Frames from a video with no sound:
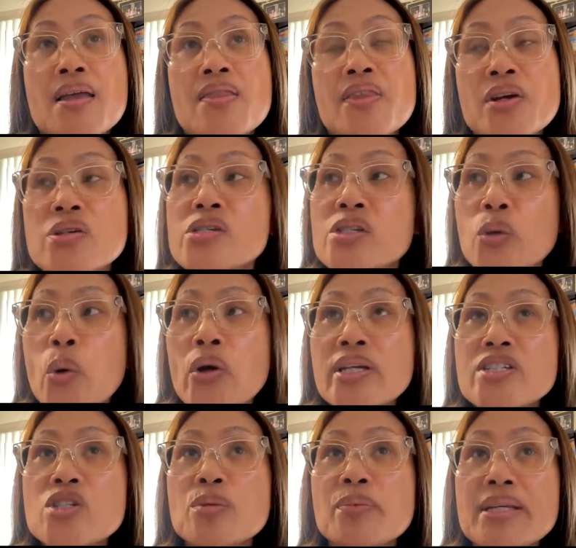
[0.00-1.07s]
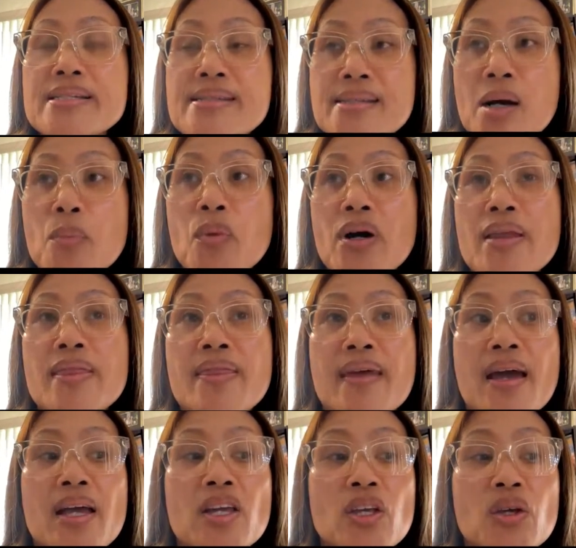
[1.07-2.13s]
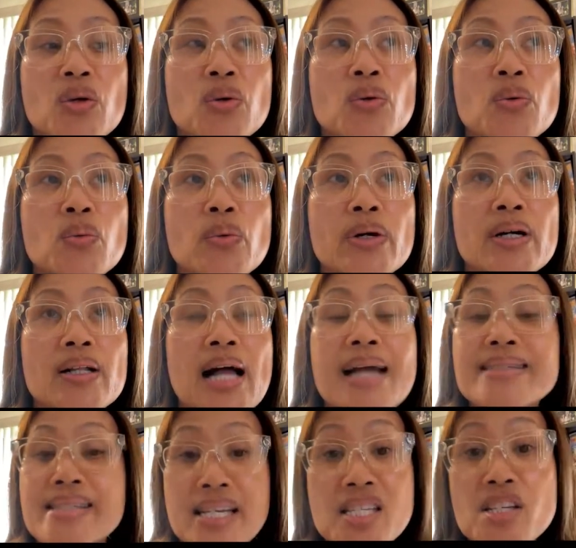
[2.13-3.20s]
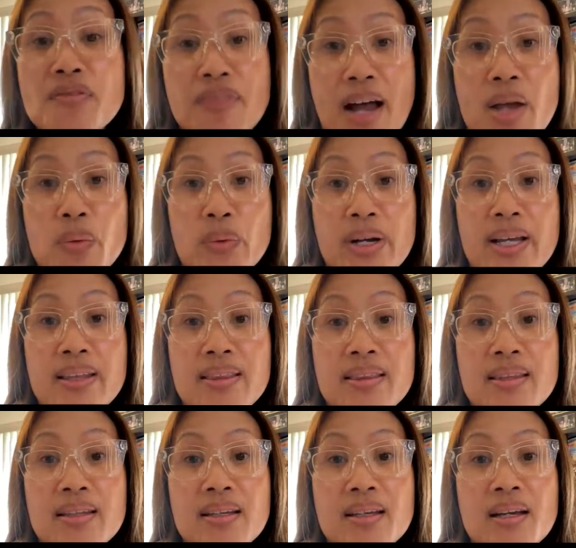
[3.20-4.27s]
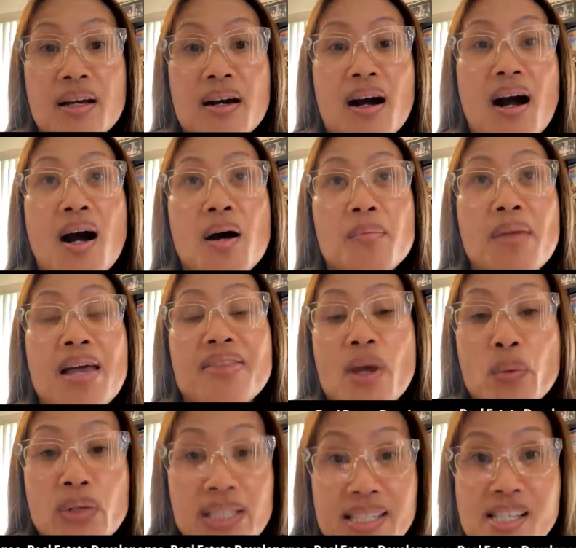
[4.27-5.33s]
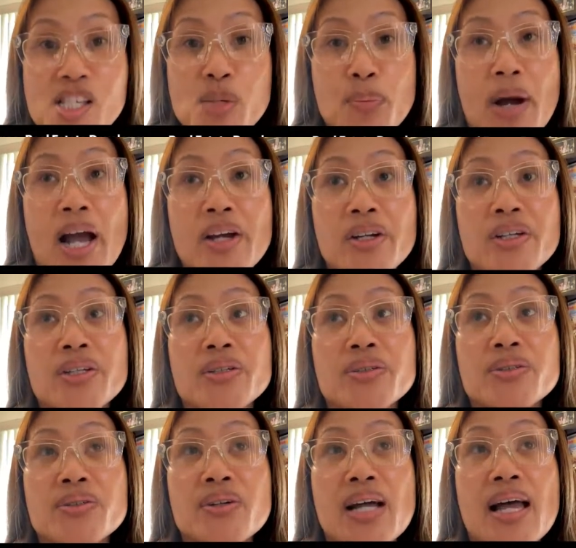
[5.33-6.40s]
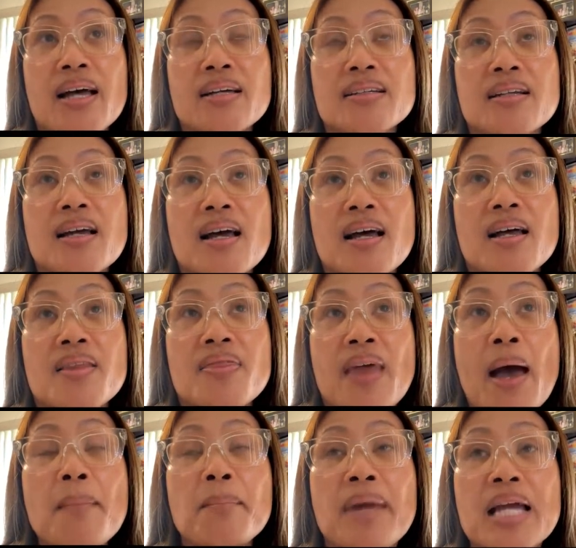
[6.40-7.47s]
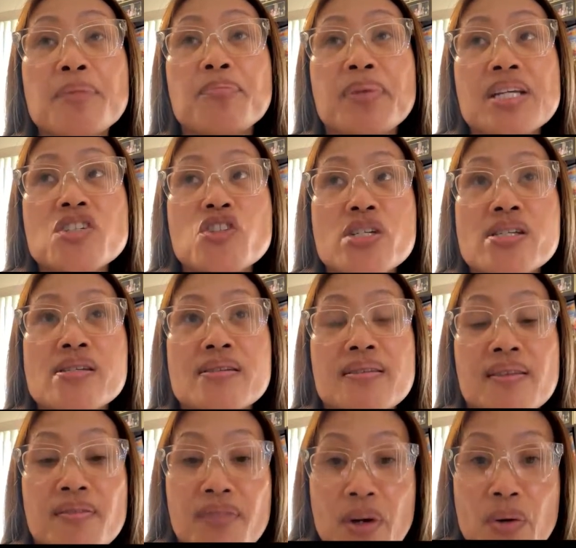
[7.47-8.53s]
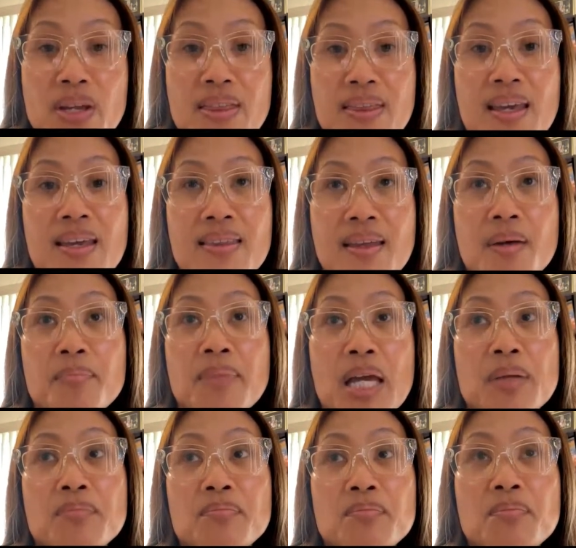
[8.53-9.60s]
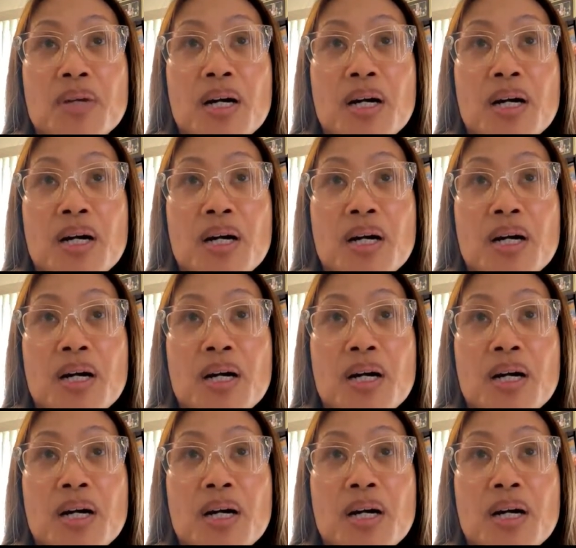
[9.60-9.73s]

There's going to be someone that you will identify with, and that will inspire you, and that might be just the very thing that might,